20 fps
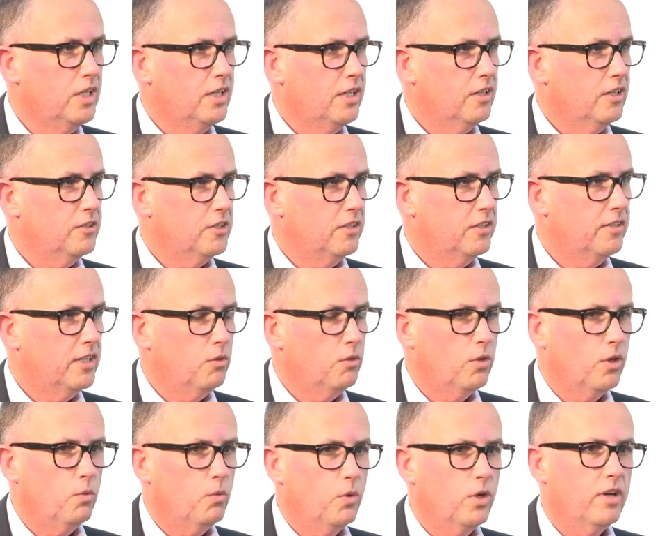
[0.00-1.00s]
Because I think
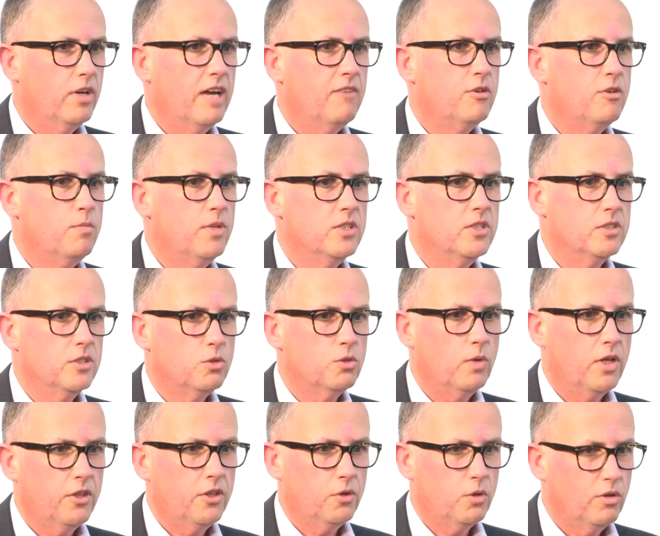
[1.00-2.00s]
every business
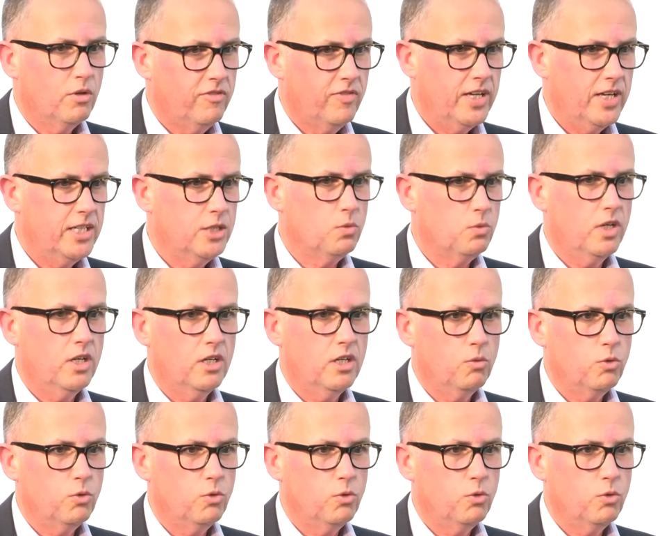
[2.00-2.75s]
went through a phase where